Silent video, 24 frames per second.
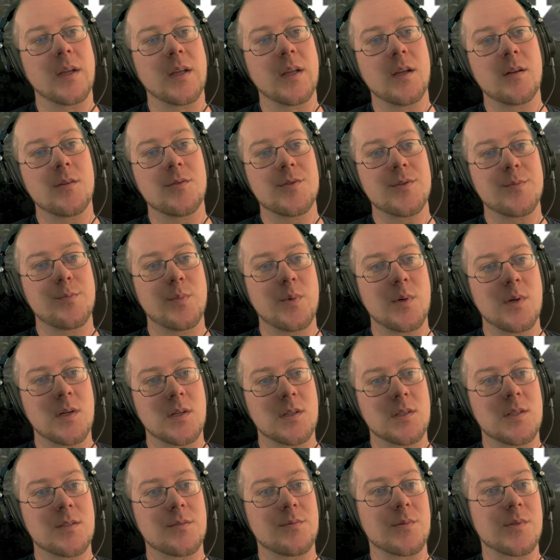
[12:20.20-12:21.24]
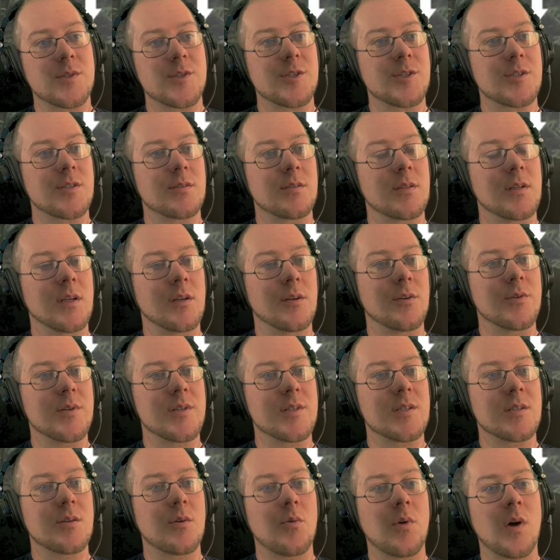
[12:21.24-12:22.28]
hitters books, which
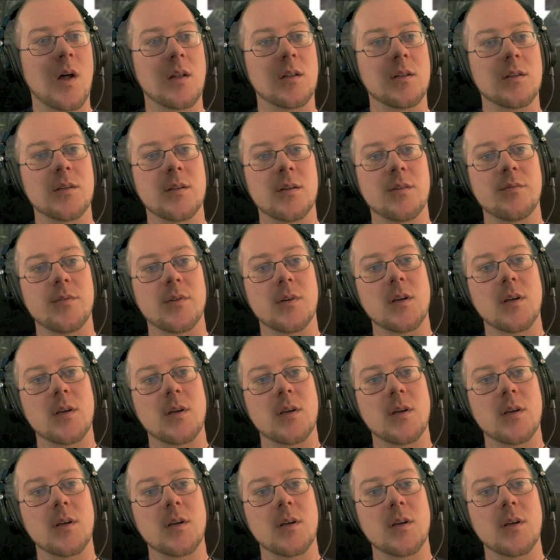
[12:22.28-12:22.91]
increase the quality of your